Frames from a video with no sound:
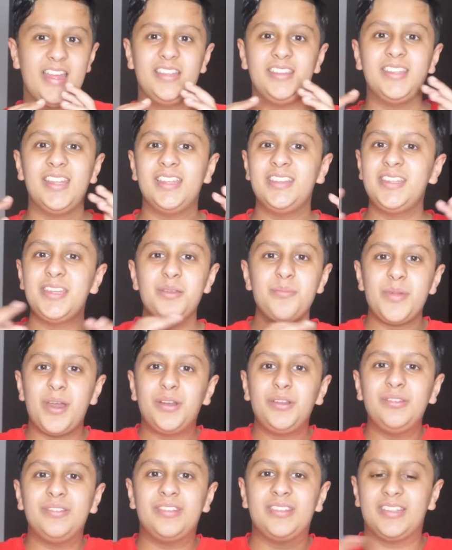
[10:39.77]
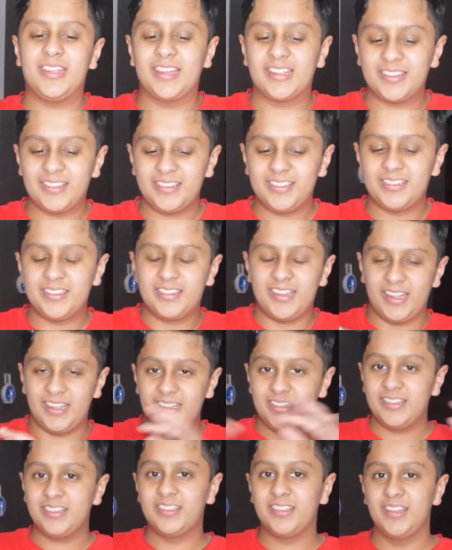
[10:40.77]
and the amount of sexist
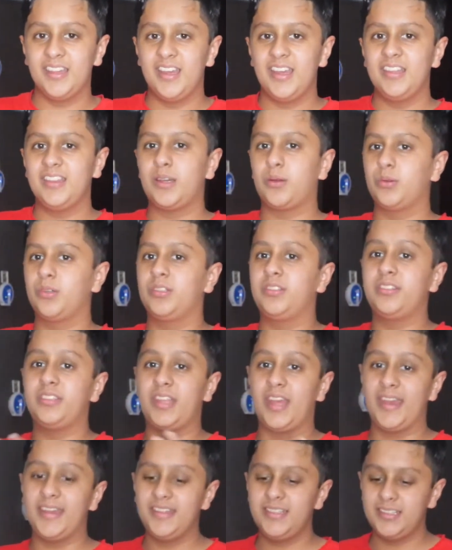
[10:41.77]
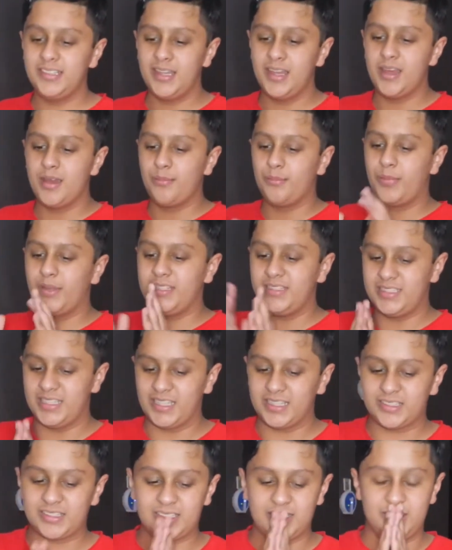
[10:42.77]
things that were said by
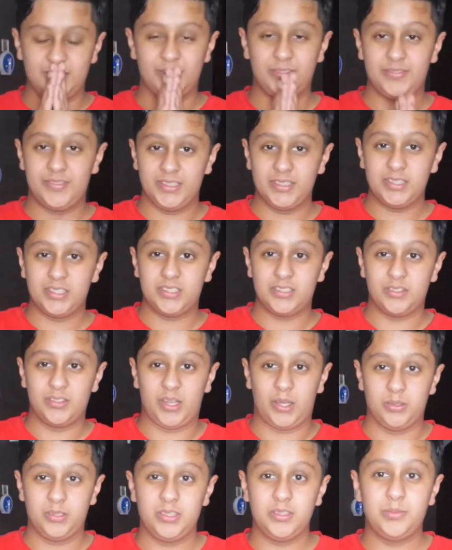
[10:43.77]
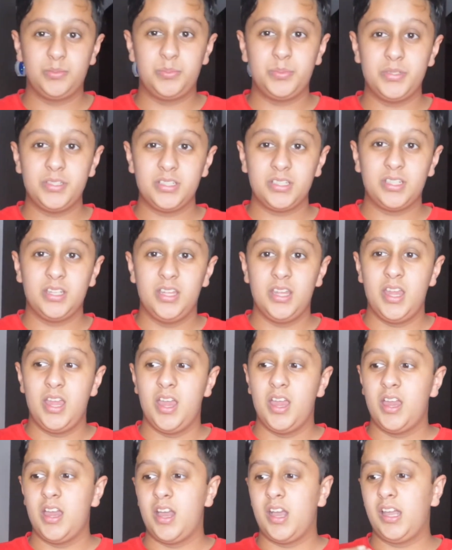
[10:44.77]
Dex and Fitz throughout this book,
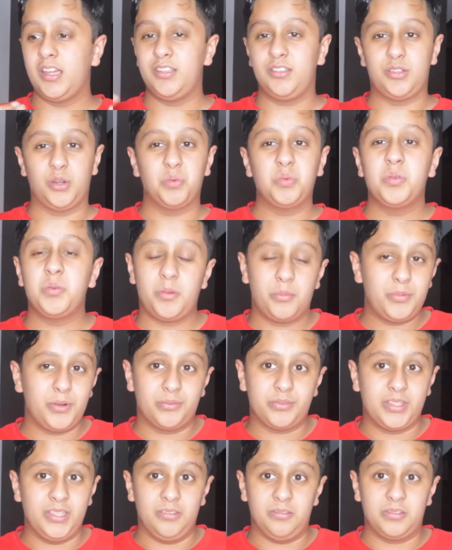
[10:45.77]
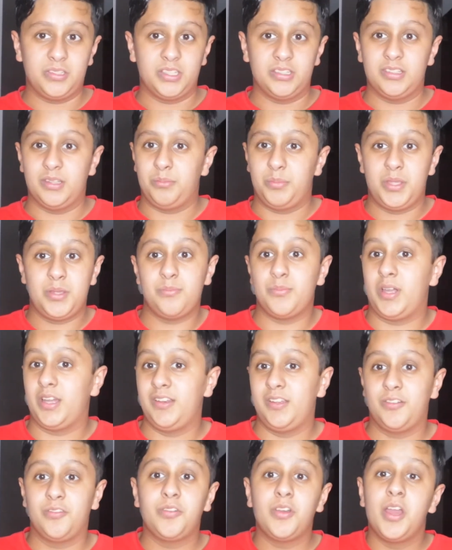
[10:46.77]
I don't remember if Q said them, he might
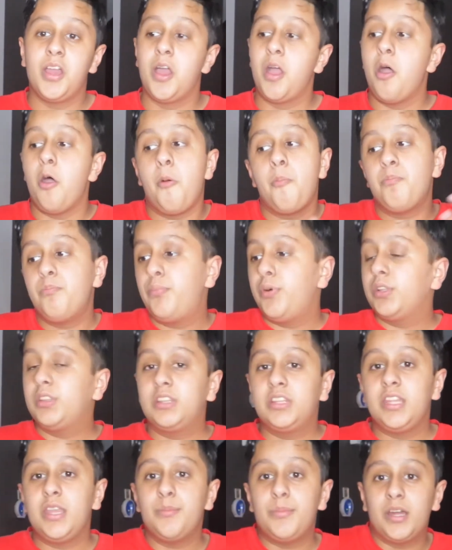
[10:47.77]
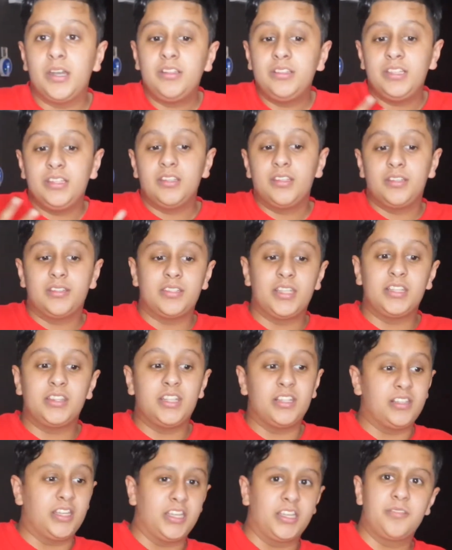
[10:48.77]
have. But the amount of things he said
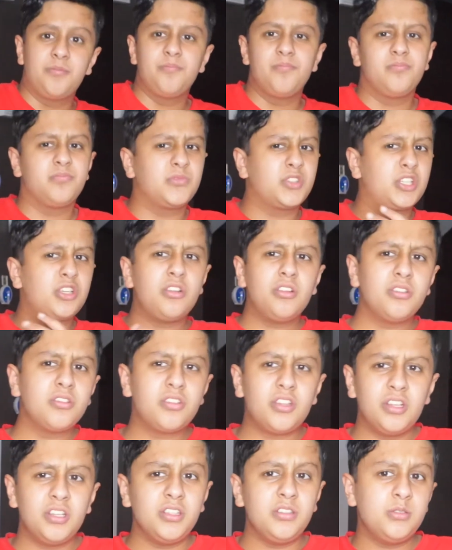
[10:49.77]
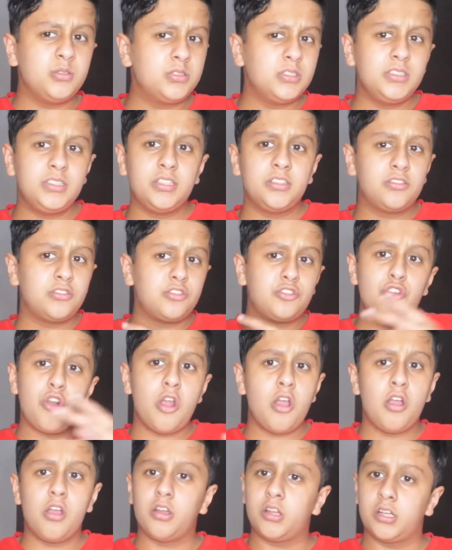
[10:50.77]
that, like, girls aren't usually this
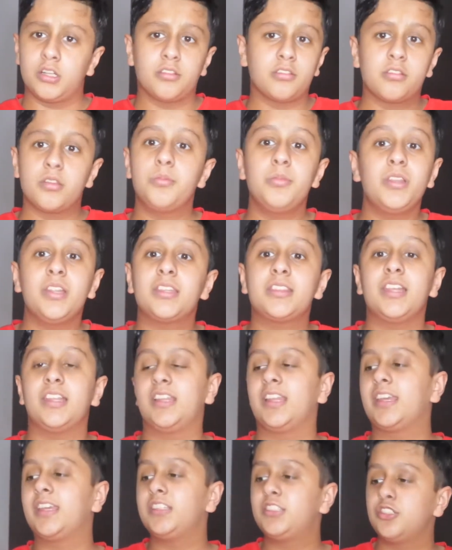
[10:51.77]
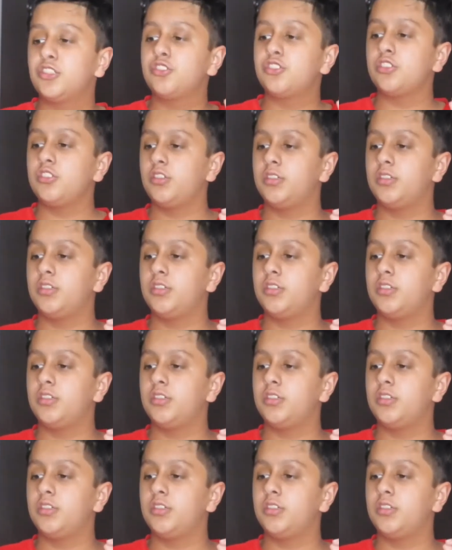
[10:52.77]
strong or something like that, like, it just,